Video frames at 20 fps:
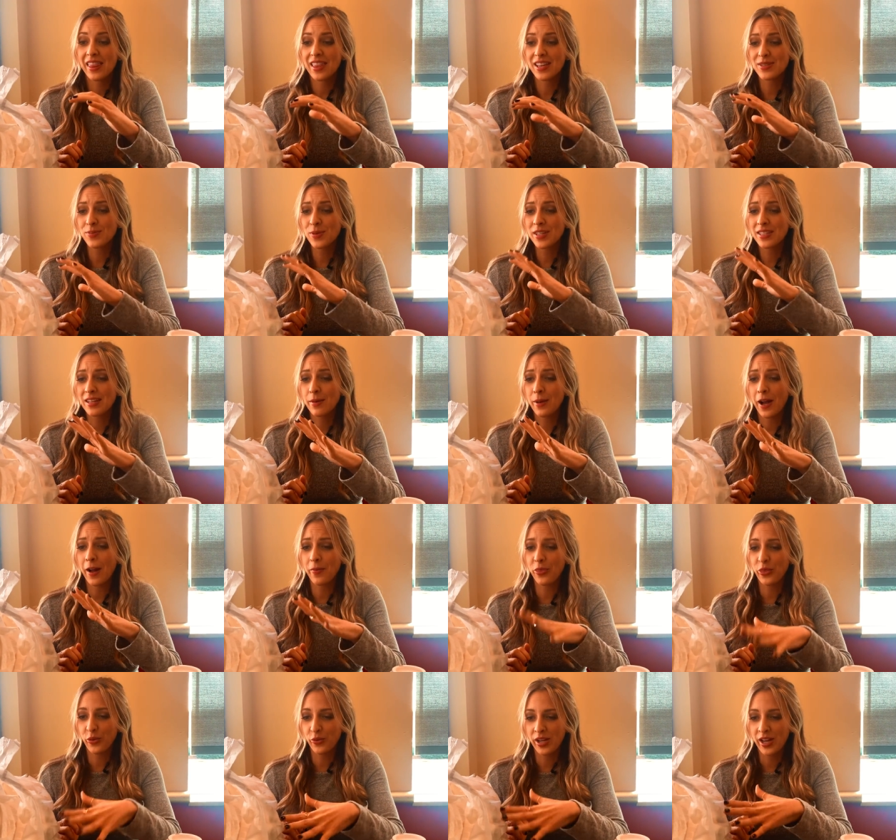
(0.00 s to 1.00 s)
This was about
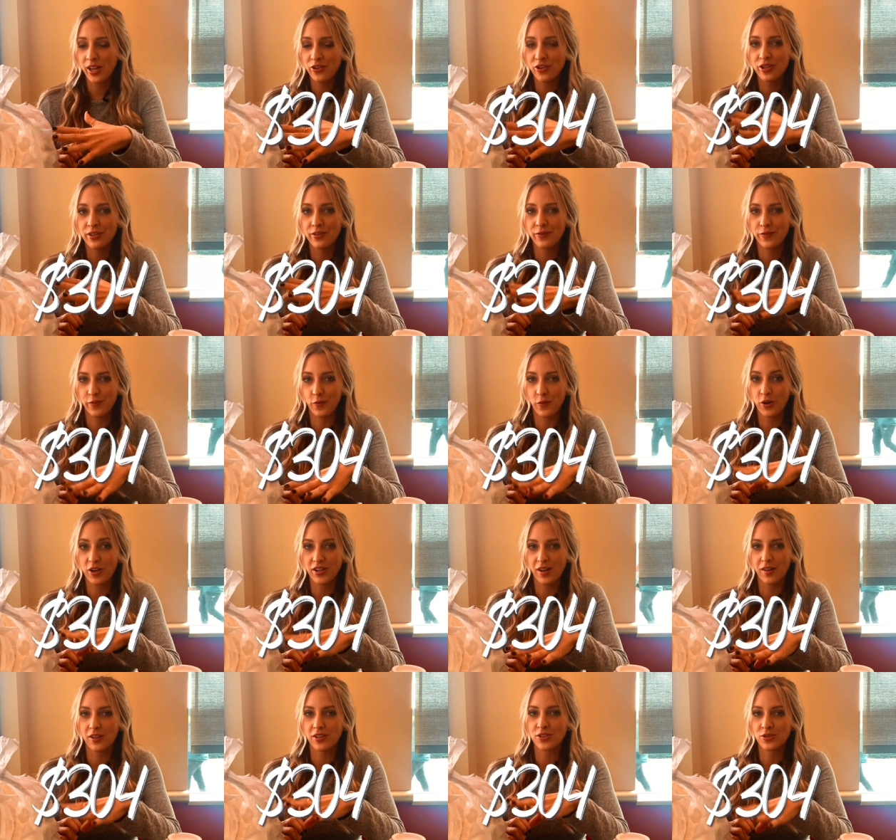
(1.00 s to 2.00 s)

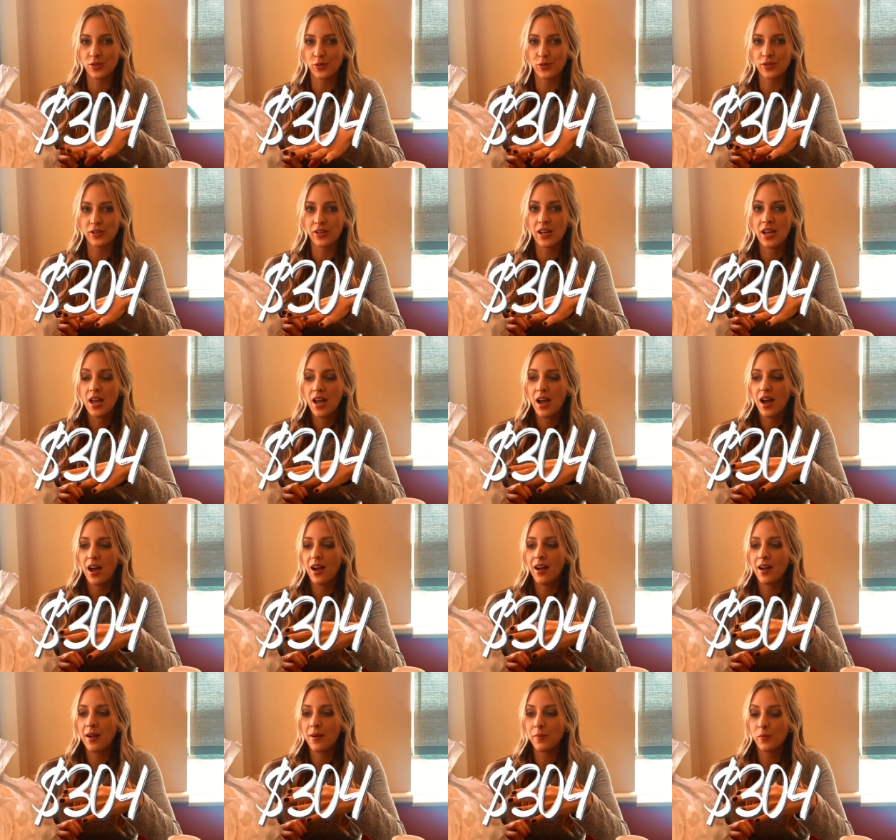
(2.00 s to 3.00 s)
$304 total,
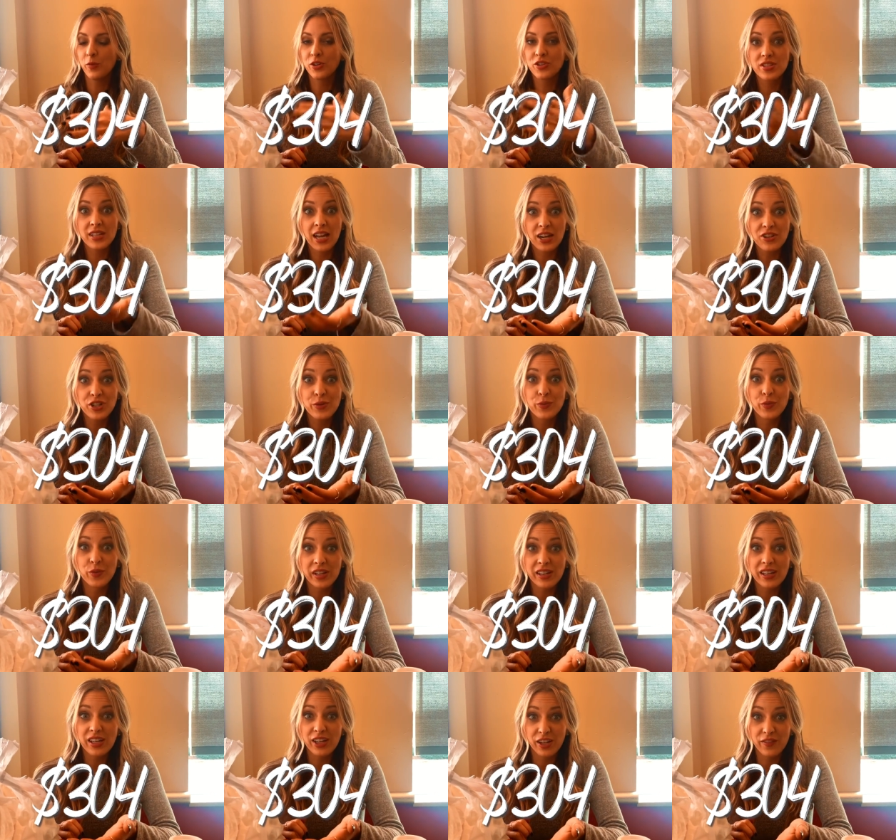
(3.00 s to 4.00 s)
um, which is actually
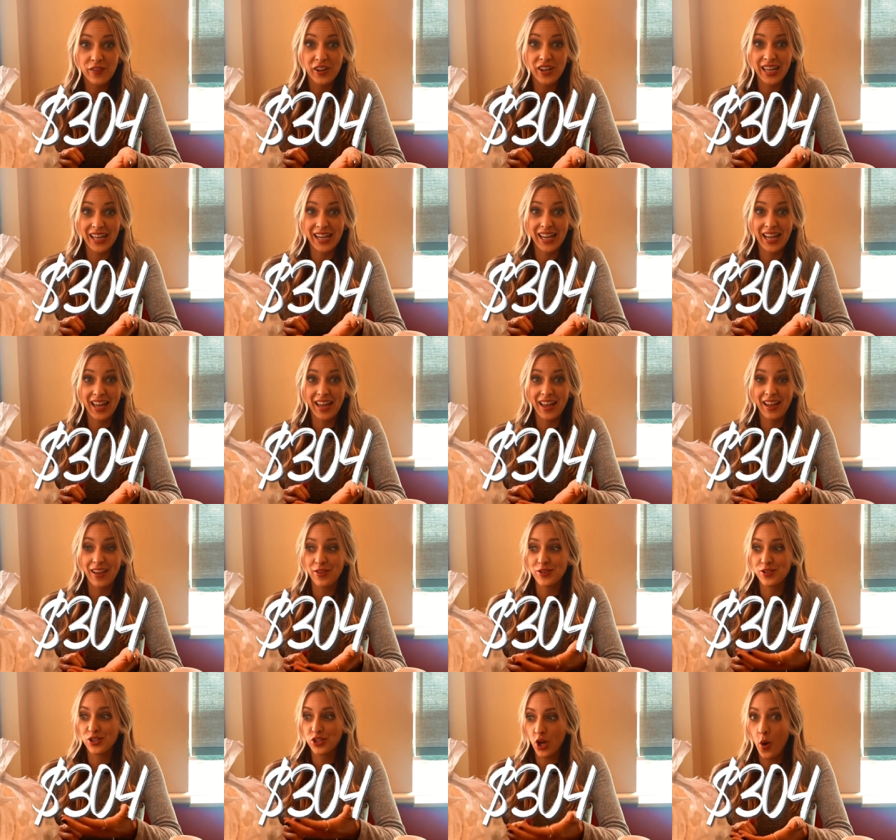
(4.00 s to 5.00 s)
really good for getting
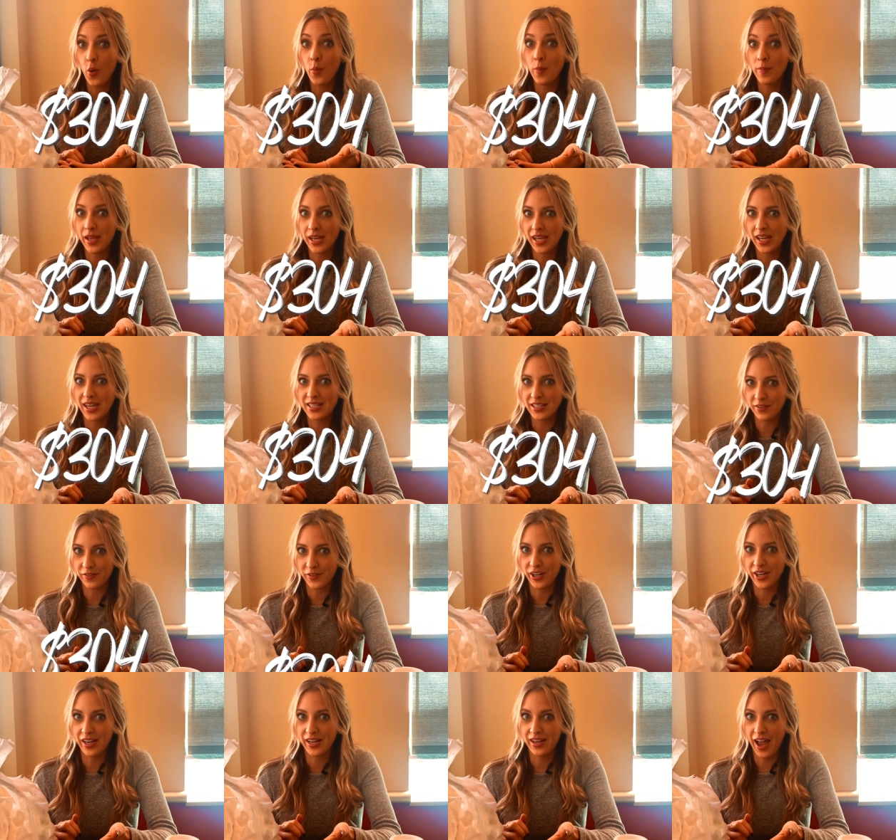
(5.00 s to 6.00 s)
so many
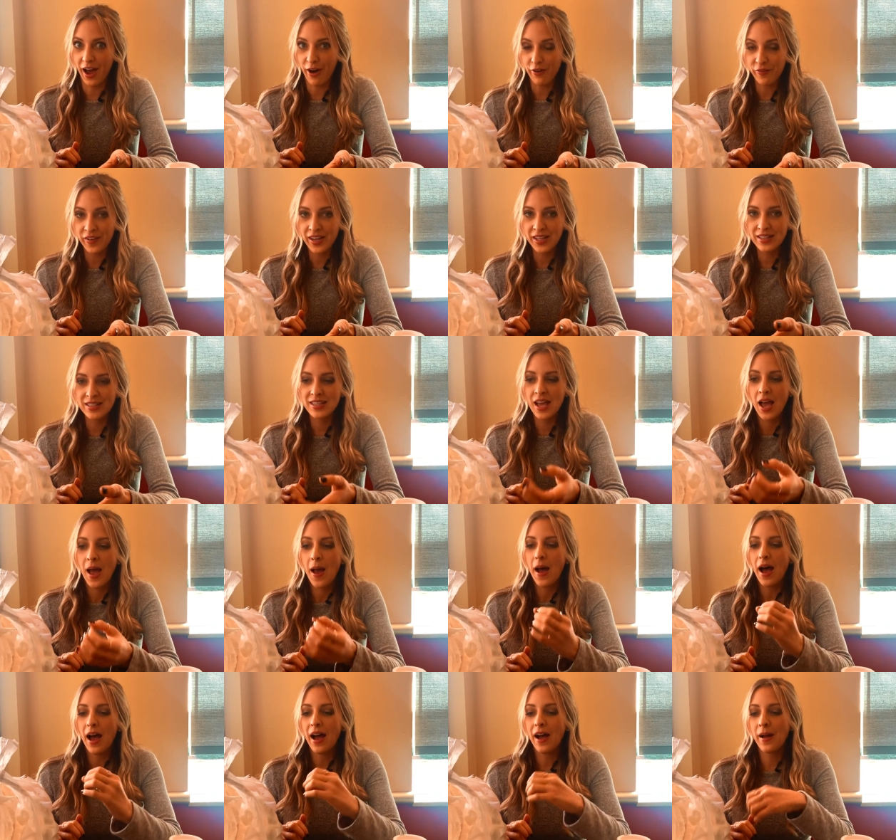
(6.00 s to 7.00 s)
different outfits.
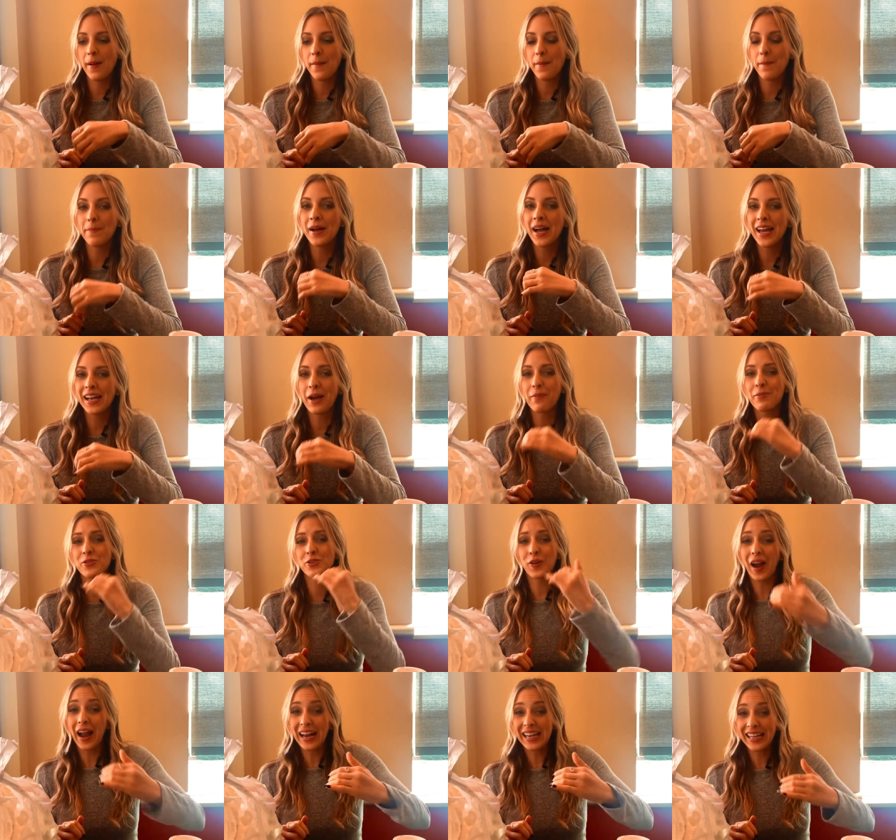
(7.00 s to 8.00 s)
Um, but I'm
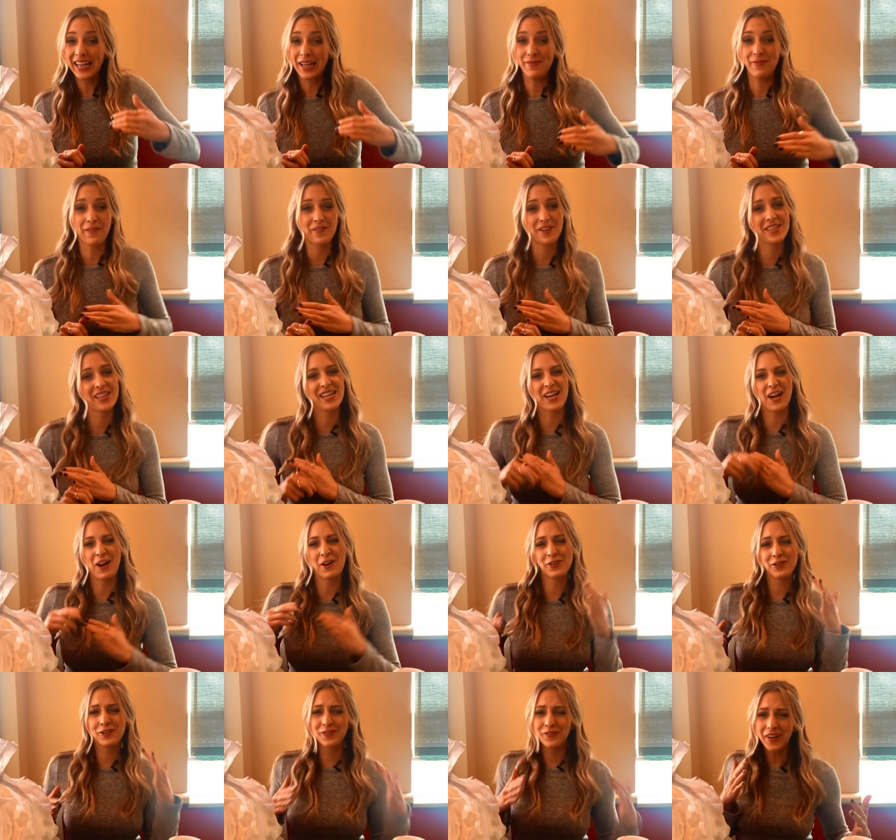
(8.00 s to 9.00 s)
trying to keep everything
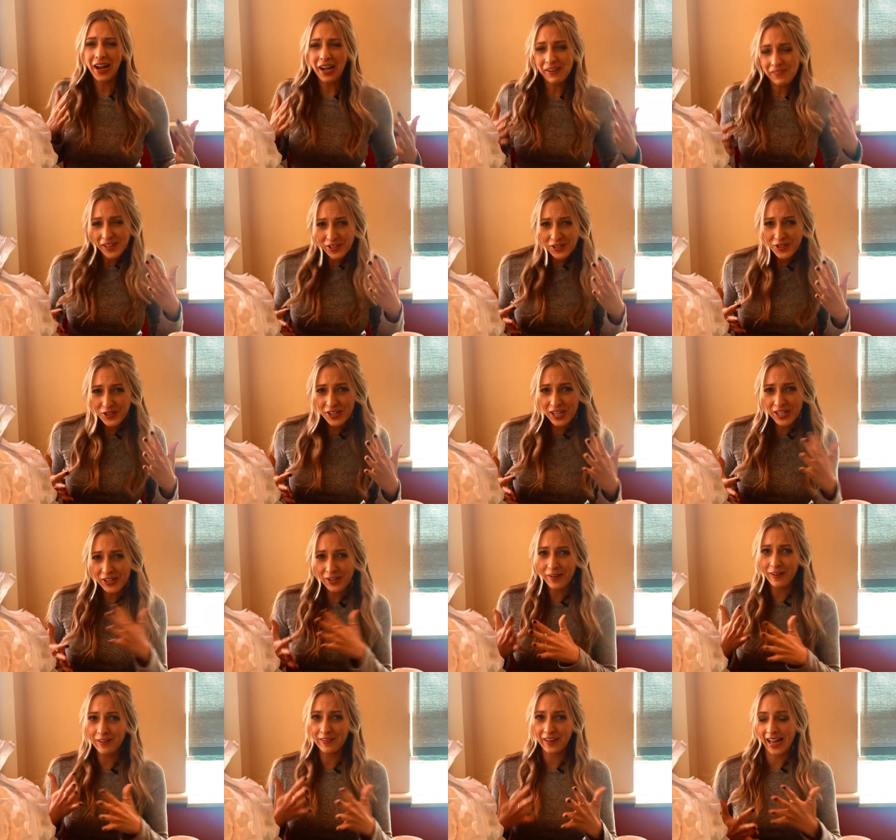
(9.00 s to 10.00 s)
under 500
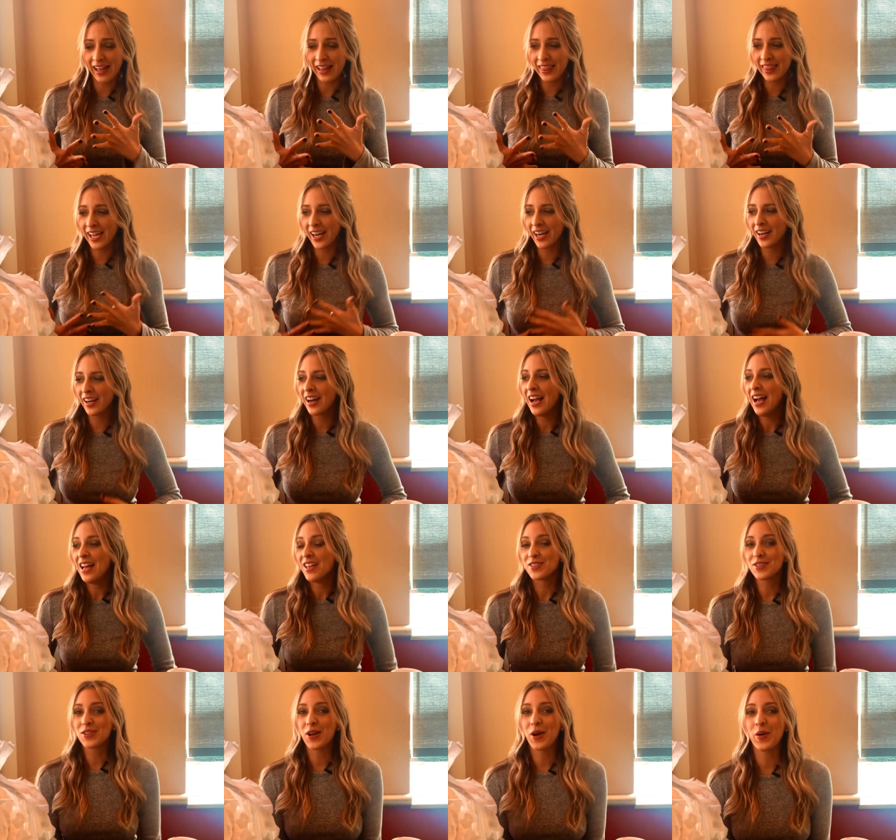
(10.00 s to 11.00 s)
or around there.
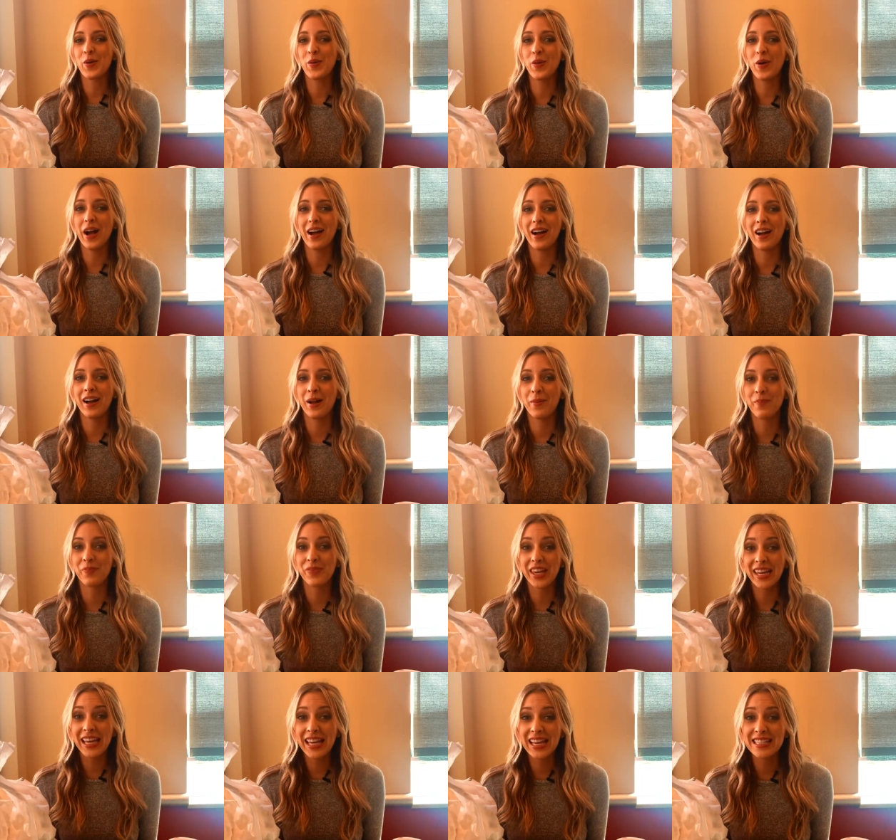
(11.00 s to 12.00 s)
So um,
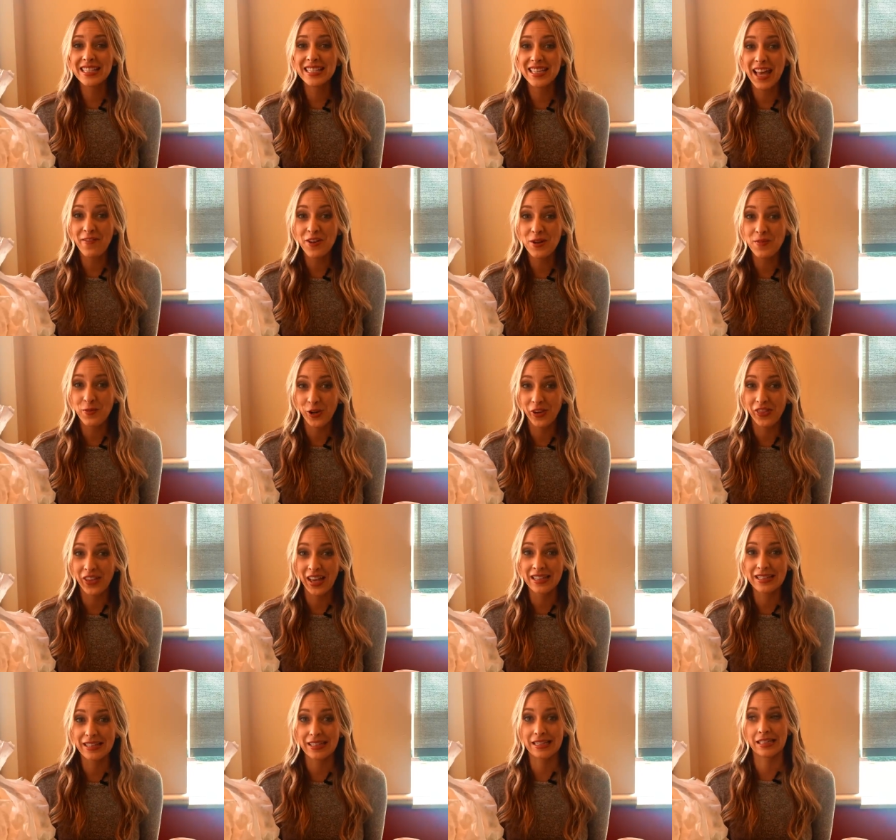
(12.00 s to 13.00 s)
getting seven more
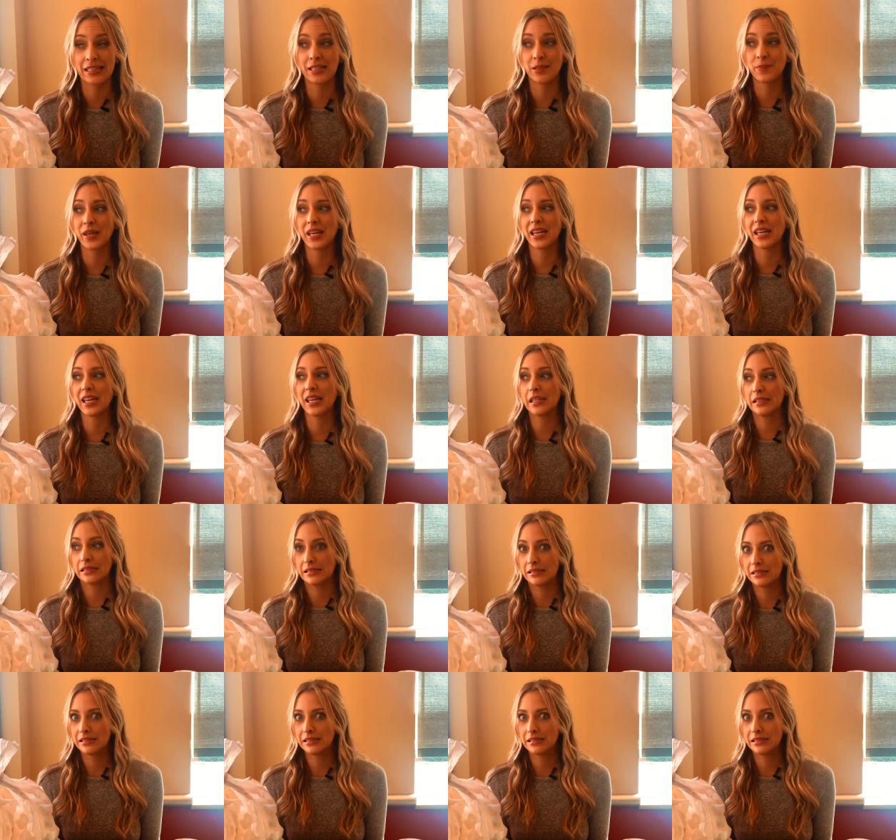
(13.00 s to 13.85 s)
things is going to be